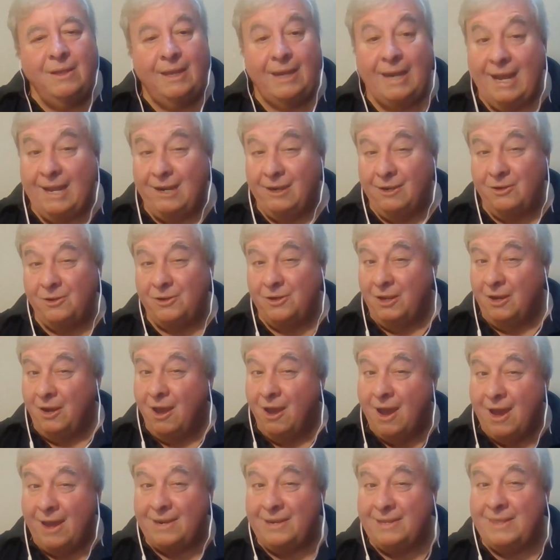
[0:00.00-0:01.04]
And I learned a
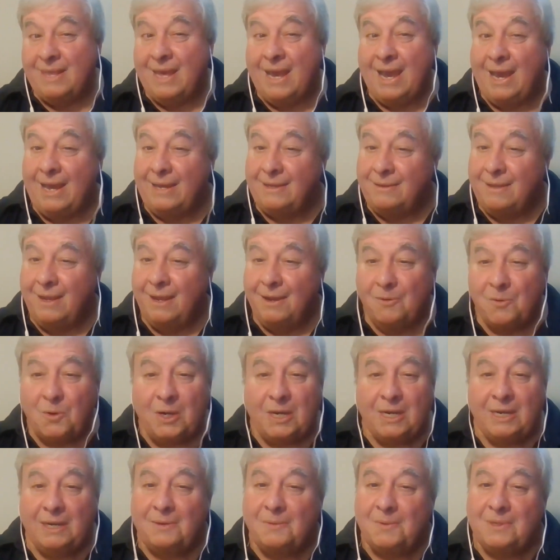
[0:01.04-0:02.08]
lot in that,
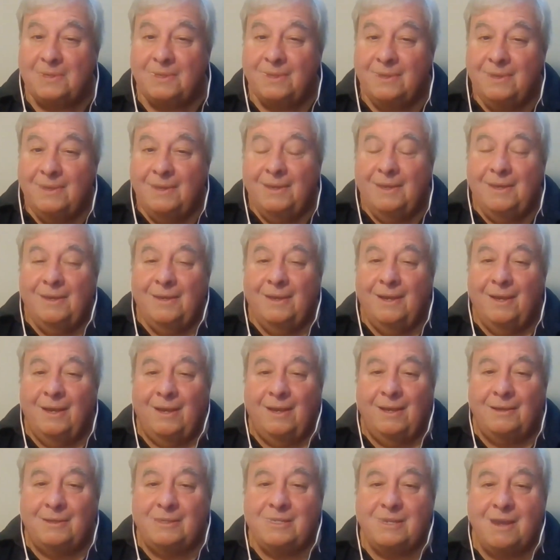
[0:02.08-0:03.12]
working with
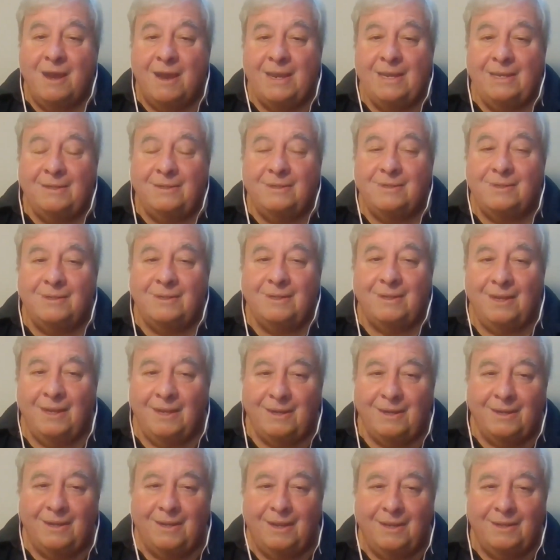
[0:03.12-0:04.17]
science
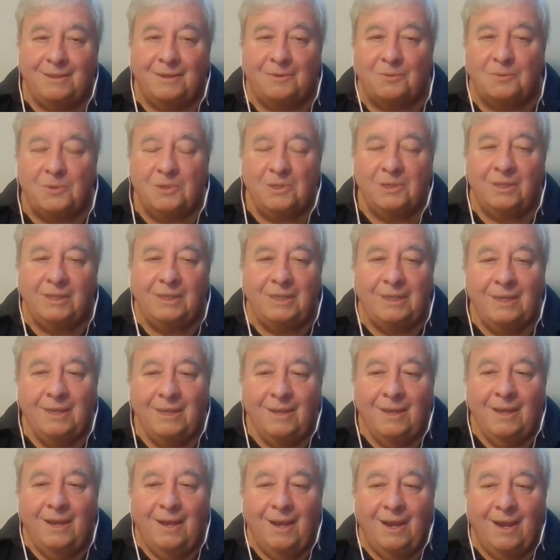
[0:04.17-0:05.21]
and the really
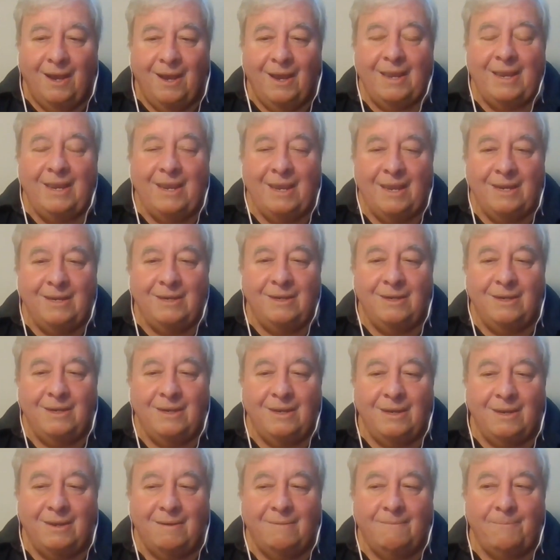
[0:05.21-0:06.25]
high
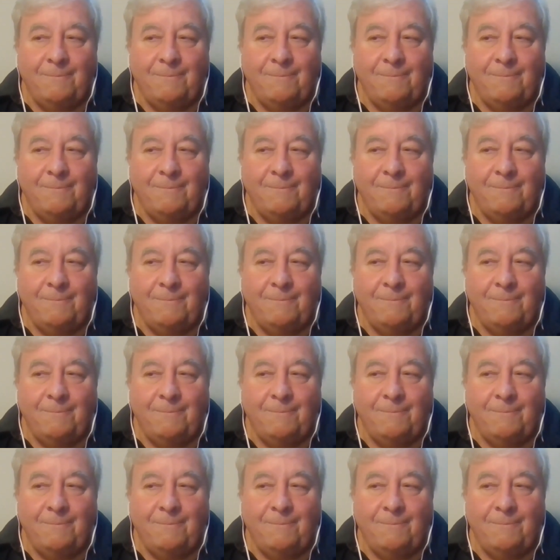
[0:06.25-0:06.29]
end